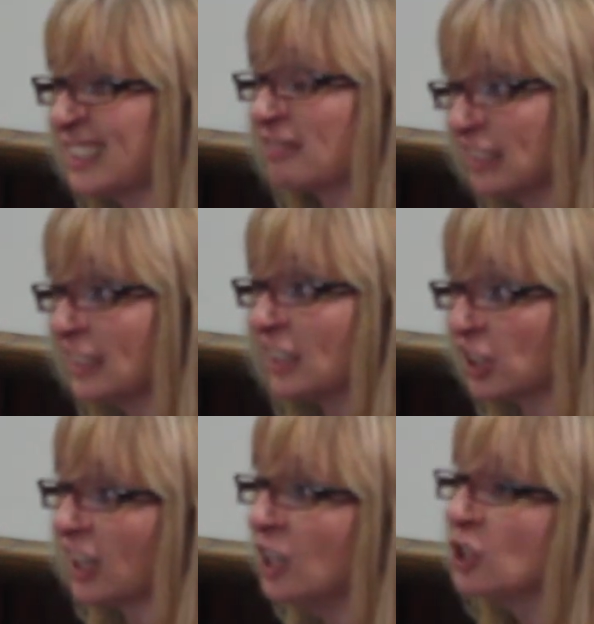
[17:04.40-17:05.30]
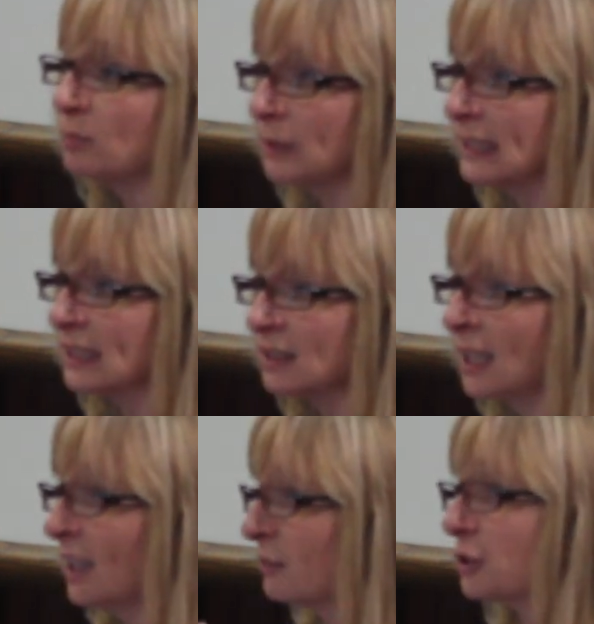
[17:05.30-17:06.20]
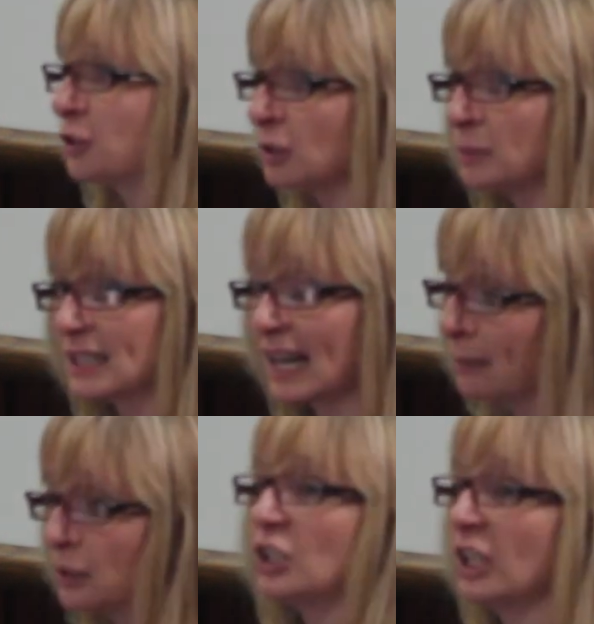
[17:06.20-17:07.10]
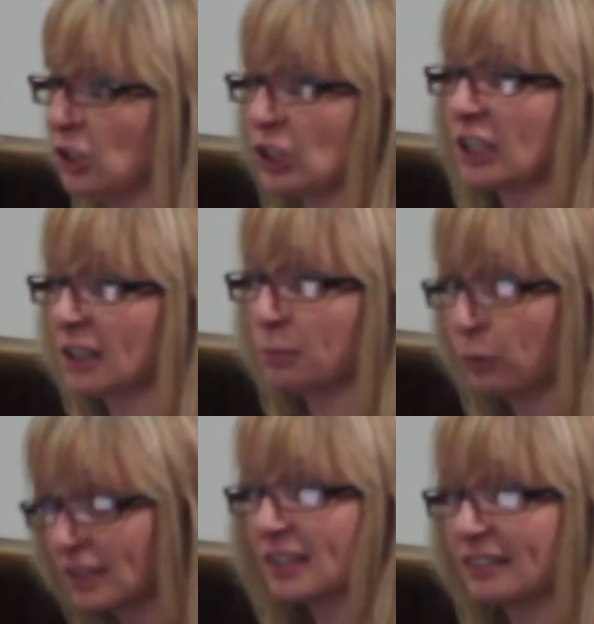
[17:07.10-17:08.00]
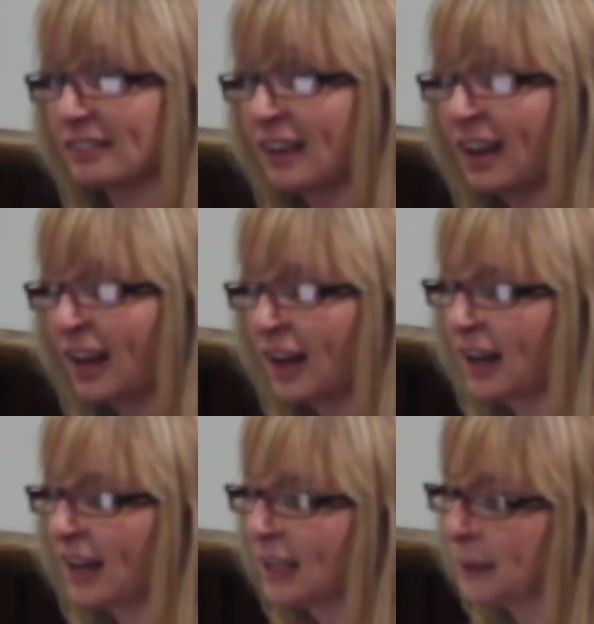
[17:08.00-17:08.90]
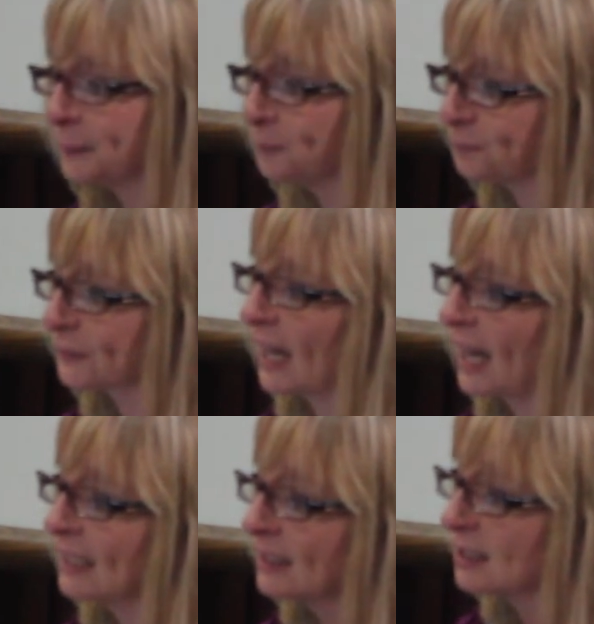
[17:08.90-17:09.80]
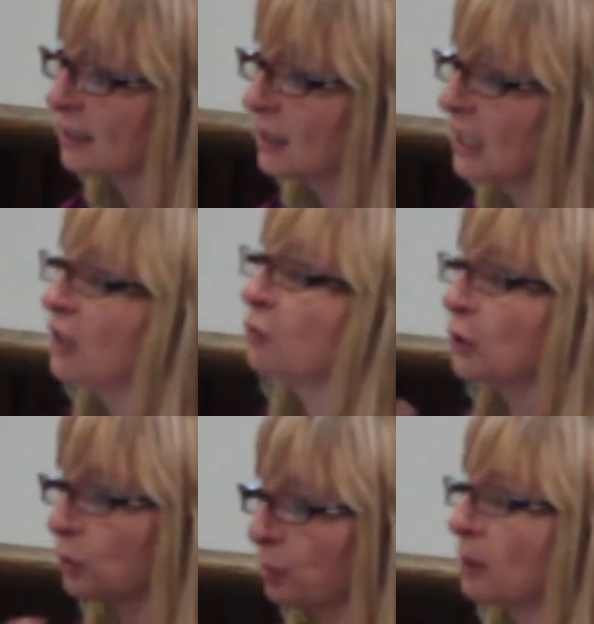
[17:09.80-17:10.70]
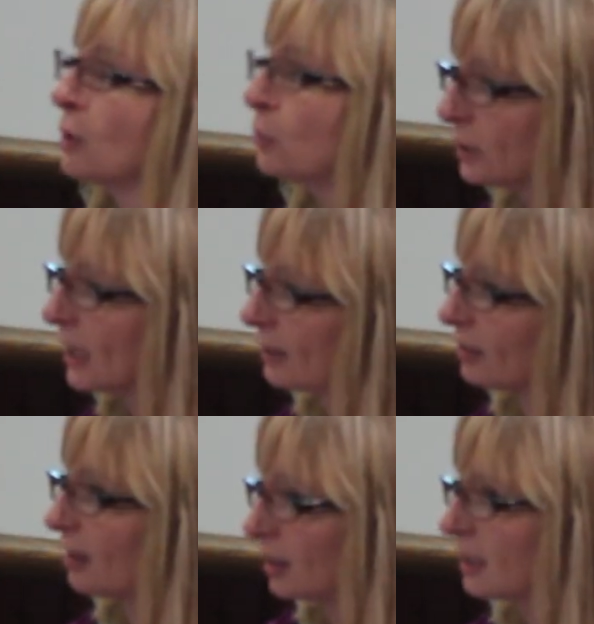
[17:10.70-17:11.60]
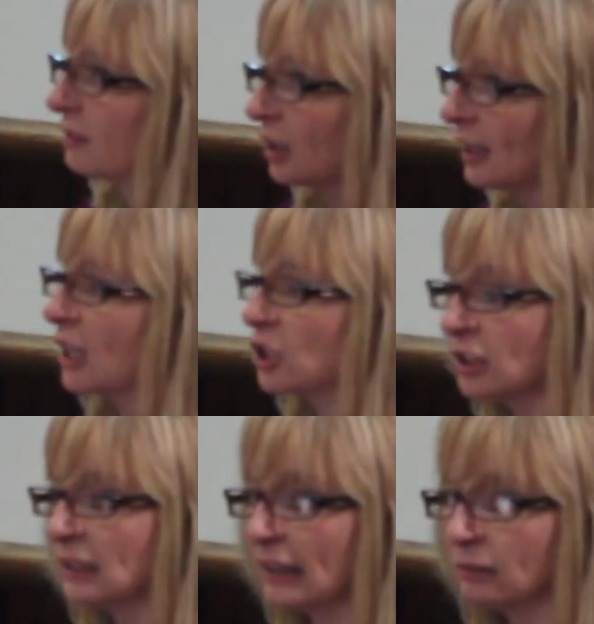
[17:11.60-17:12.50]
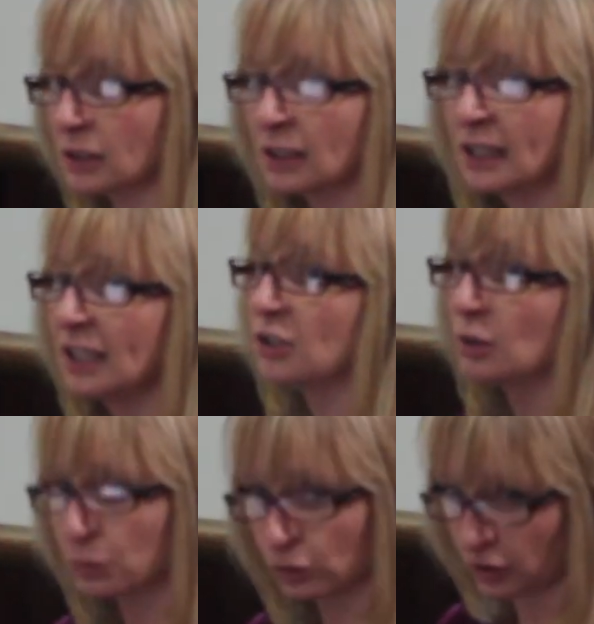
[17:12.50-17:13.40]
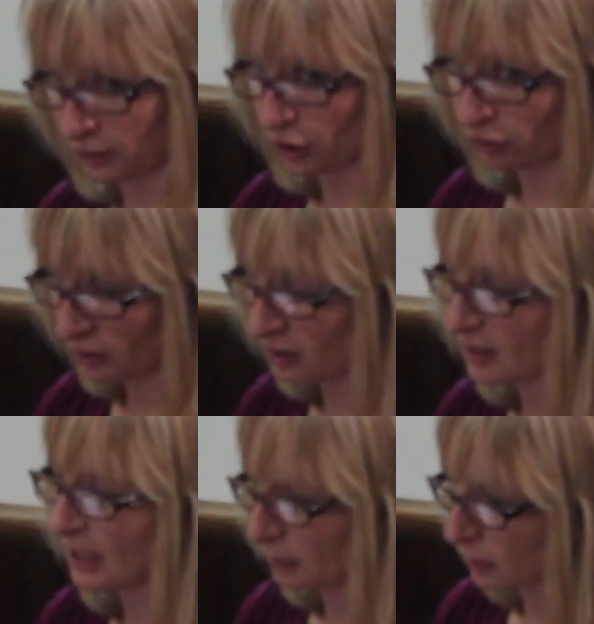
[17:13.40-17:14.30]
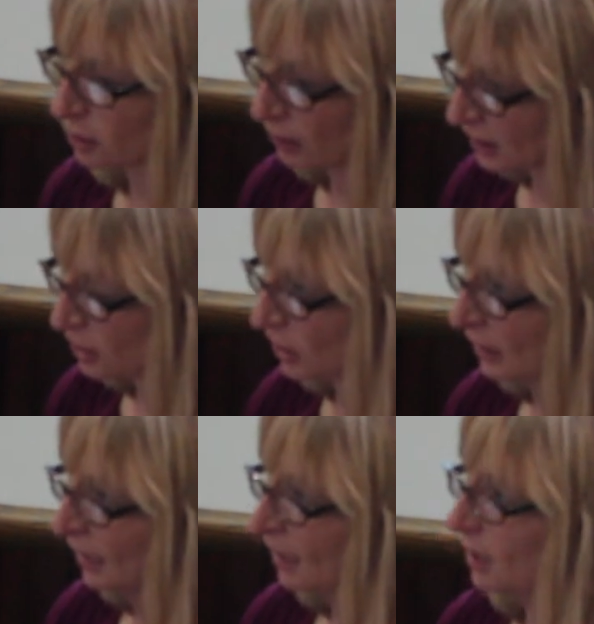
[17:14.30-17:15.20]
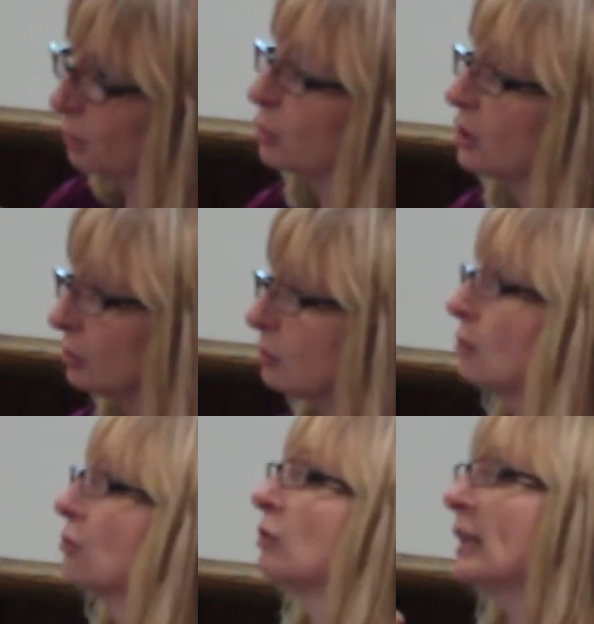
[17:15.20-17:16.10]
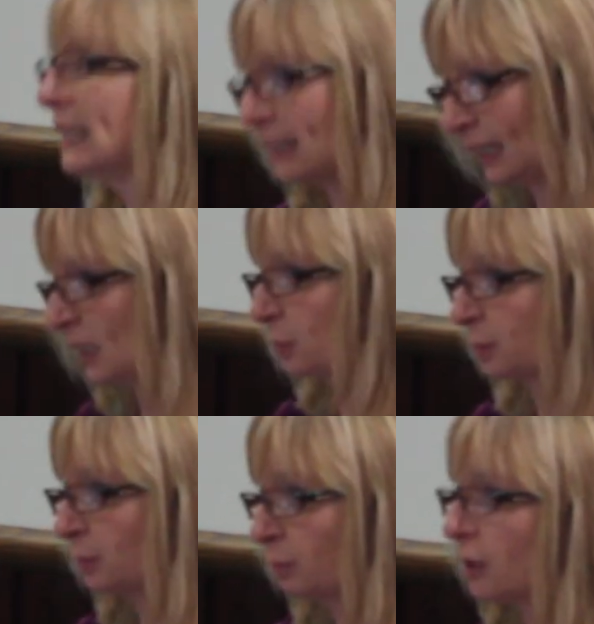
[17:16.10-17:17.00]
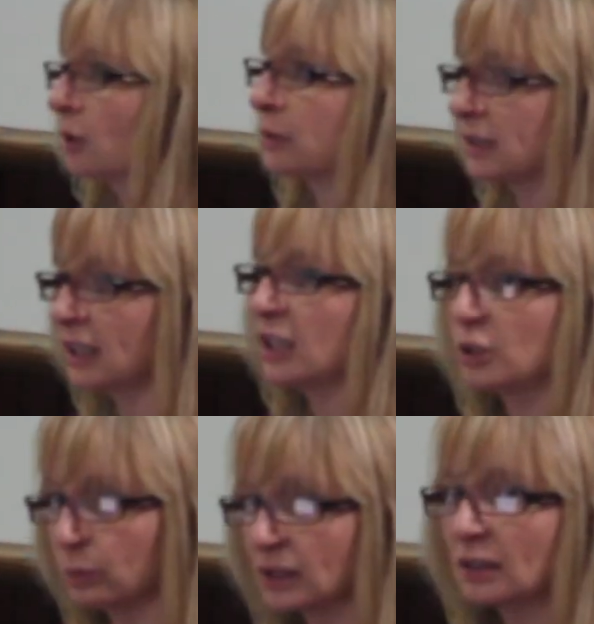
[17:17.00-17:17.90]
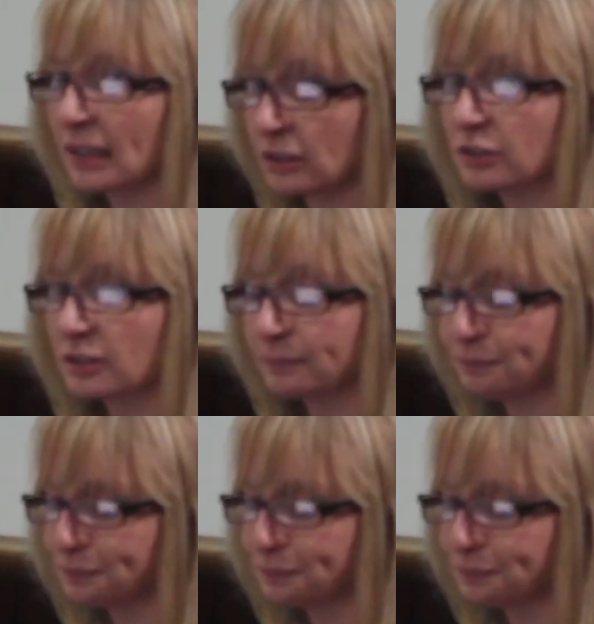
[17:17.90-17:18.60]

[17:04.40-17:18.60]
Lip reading: is a real education piece. For some, it's a habit-changing process. And if we could promote that kind of on a national level in some sort of a sustainable strategy, it would greatly help borrowers engaging with their lenders.